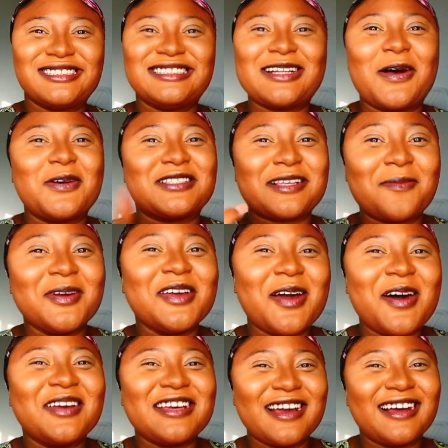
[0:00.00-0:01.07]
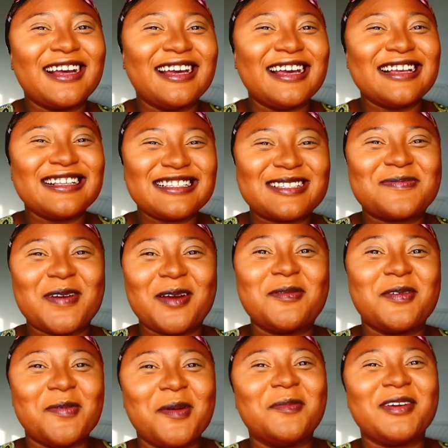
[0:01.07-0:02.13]
Now some of y'all youngins might
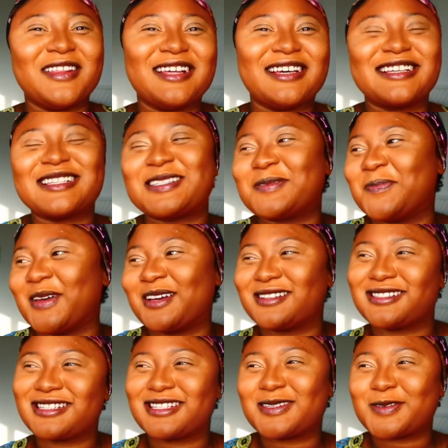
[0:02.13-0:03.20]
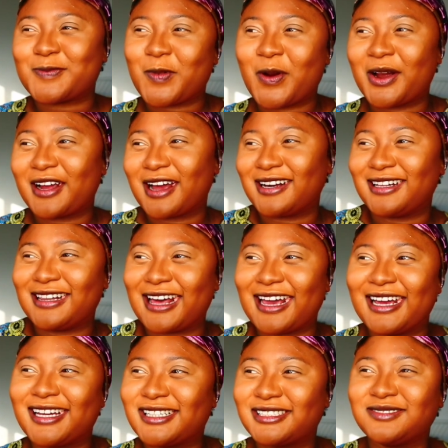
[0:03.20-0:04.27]
remember this, because this is more kind of
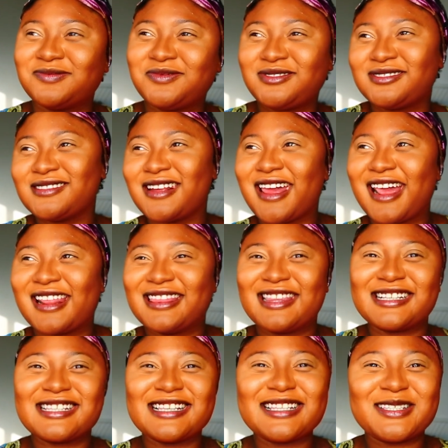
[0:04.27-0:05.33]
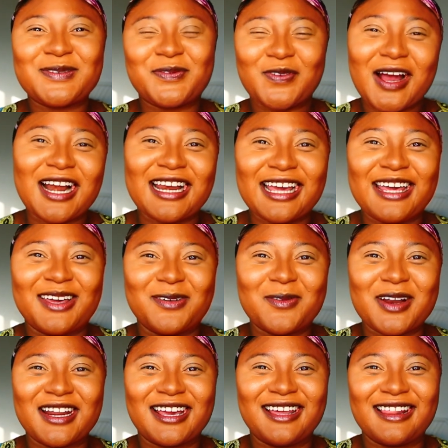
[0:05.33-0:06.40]
like, this is funny
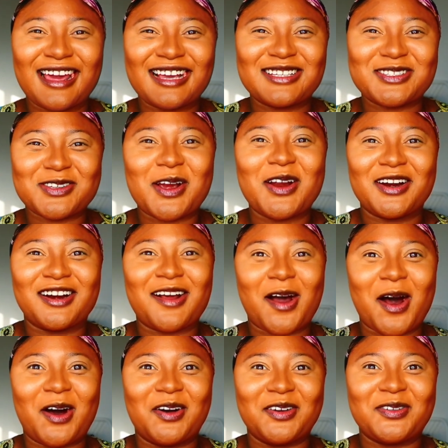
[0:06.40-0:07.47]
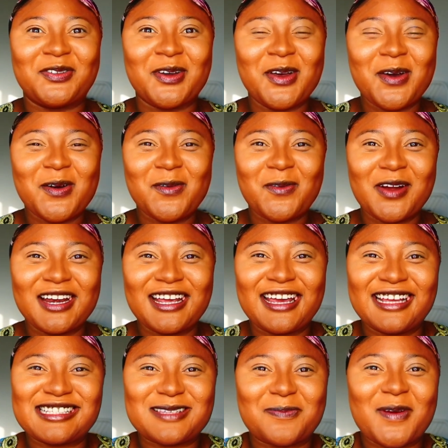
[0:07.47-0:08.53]
when he like started off, when
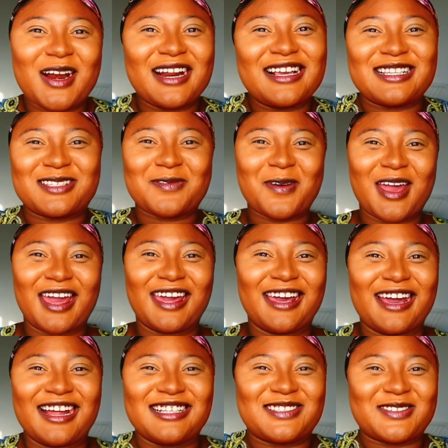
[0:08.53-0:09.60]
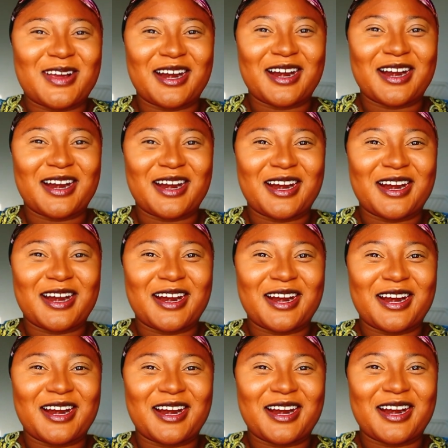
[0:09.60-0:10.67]
he spread his wing and started. Why did I
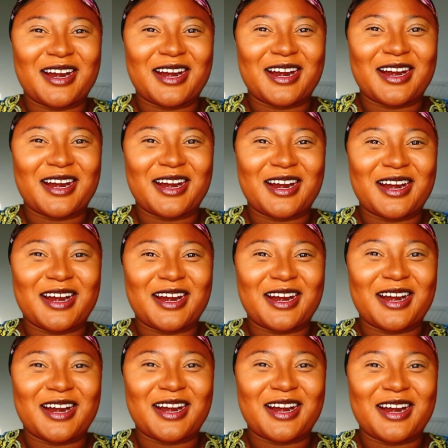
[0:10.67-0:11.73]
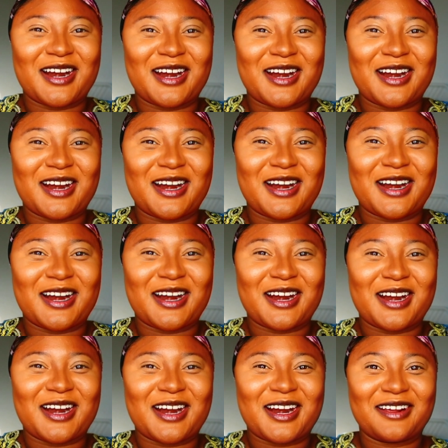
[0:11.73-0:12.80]
do that? Like, why am I doing that motion?
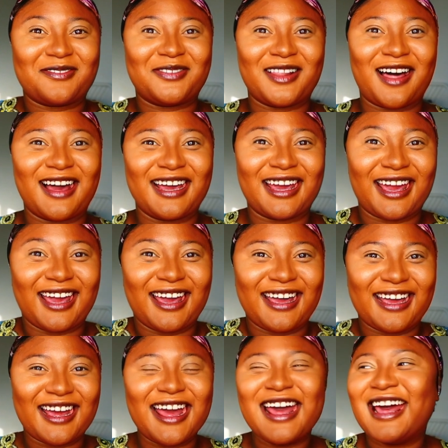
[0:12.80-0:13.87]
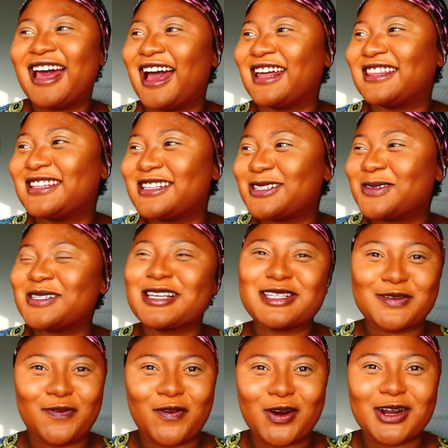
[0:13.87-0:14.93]
Flying. I think this was
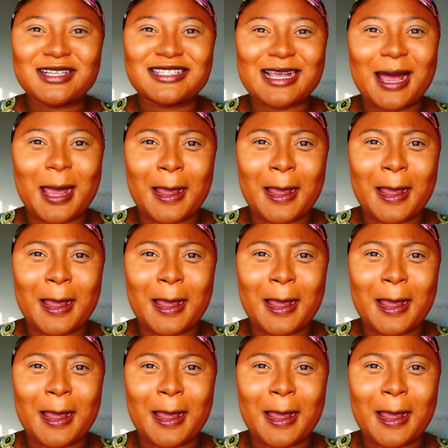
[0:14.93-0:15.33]
his first